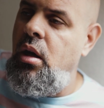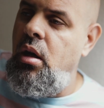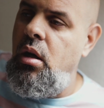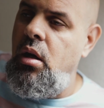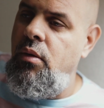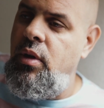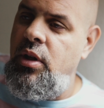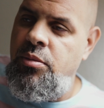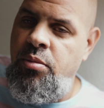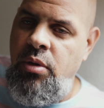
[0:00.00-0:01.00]
of
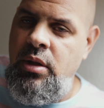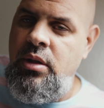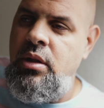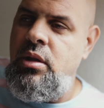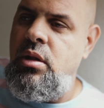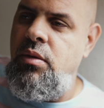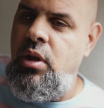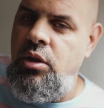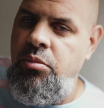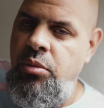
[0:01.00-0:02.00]
Allah's presence, of
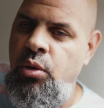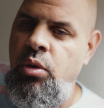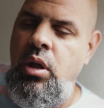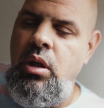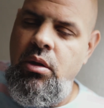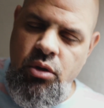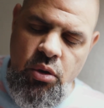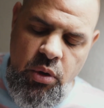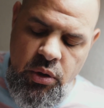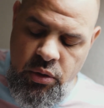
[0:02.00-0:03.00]
Allah's beauty, and
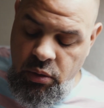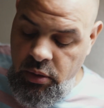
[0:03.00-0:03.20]
so on and so